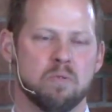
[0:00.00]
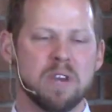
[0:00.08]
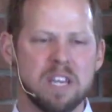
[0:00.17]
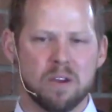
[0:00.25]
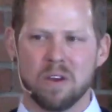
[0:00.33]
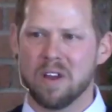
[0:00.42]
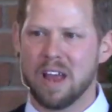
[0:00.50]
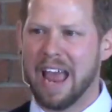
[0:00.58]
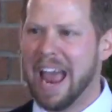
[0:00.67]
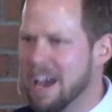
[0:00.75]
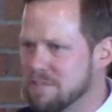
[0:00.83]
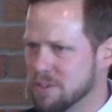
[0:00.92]
We
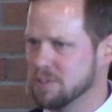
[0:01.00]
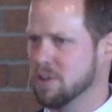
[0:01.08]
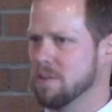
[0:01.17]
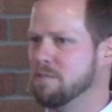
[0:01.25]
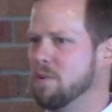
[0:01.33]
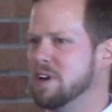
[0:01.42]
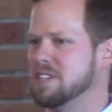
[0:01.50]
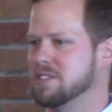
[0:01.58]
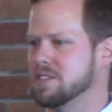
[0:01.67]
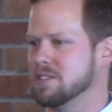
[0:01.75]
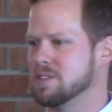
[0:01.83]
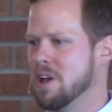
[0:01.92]
have those little
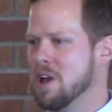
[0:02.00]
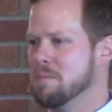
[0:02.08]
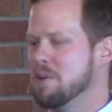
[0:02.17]
voices,